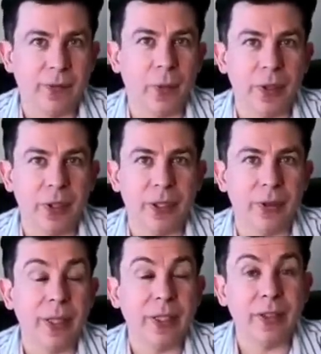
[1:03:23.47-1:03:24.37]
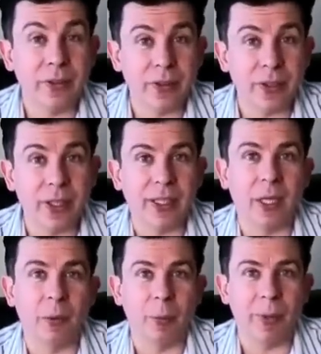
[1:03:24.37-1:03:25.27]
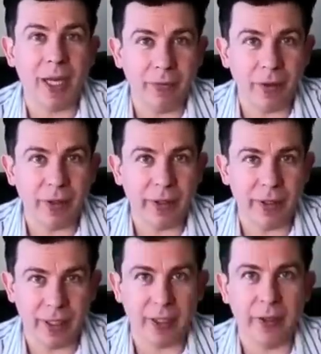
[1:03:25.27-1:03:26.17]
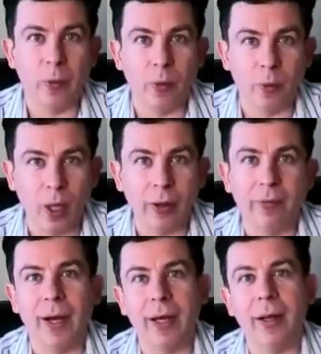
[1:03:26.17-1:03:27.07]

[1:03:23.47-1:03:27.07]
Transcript: four-year residency in animal behavior, and they qualify